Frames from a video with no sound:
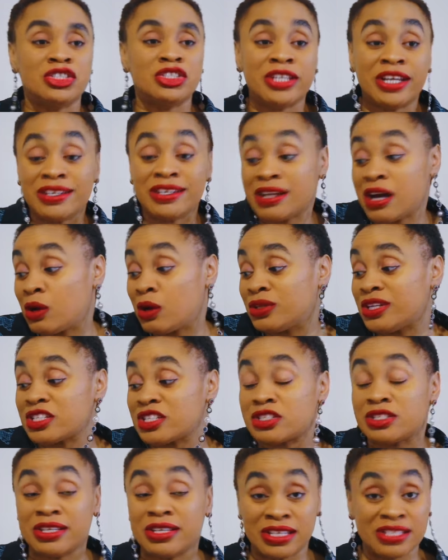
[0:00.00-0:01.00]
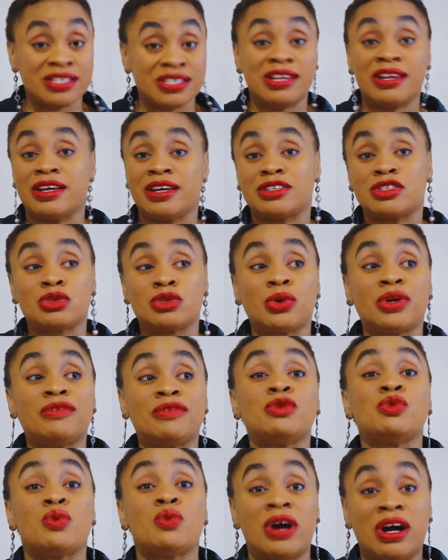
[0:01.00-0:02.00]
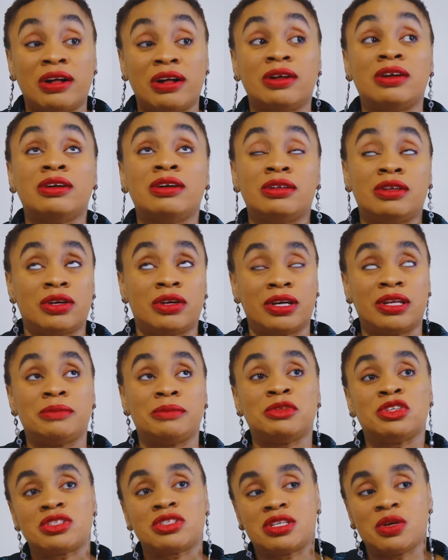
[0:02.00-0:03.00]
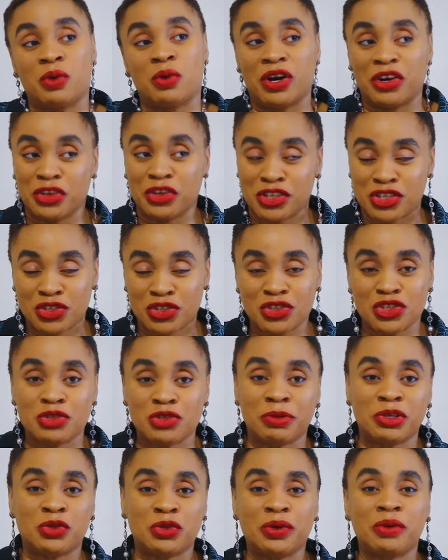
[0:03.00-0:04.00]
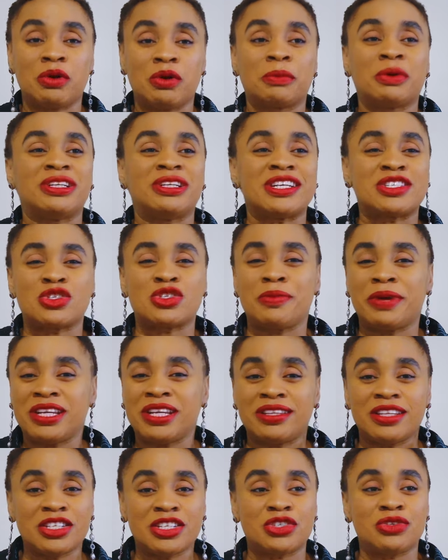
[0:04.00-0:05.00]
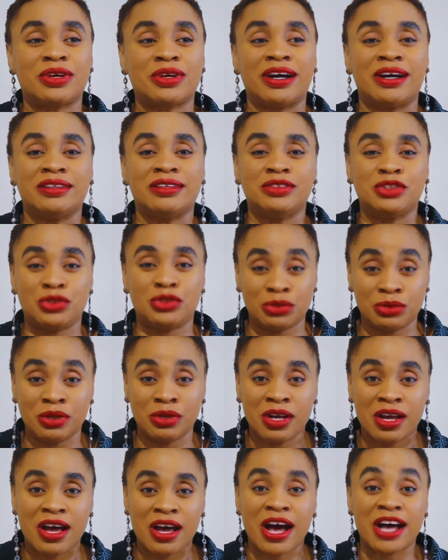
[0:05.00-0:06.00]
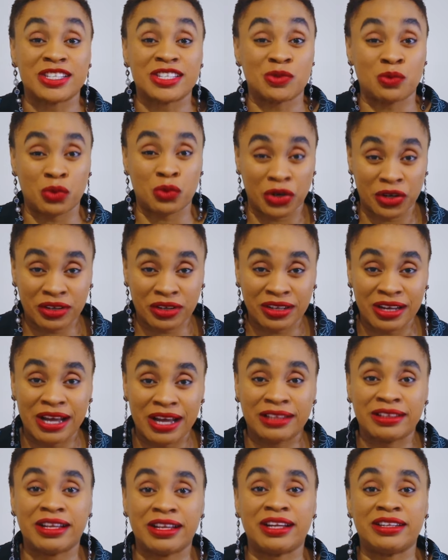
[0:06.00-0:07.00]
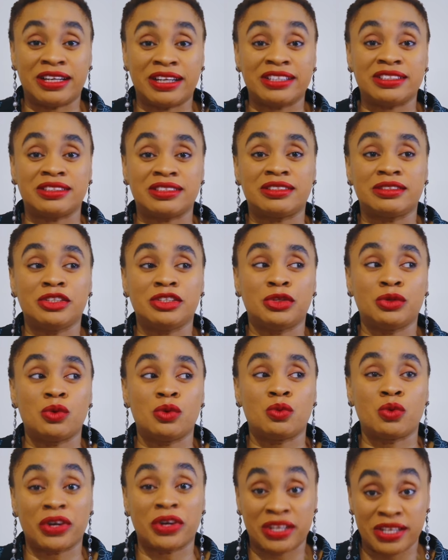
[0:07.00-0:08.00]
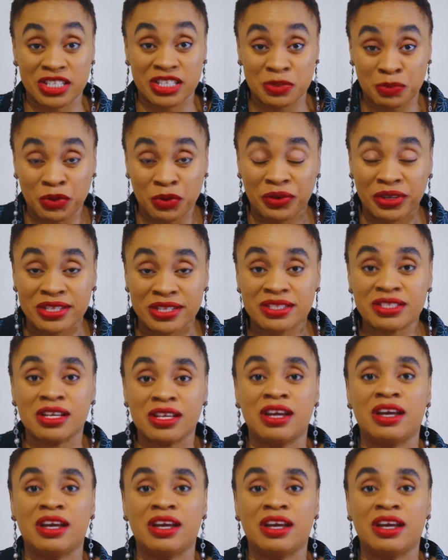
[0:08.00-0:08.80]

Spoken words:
now there's the internet. So even while you're in school, you should be doing work. But there's so many things you can do as work and as, you know, work experience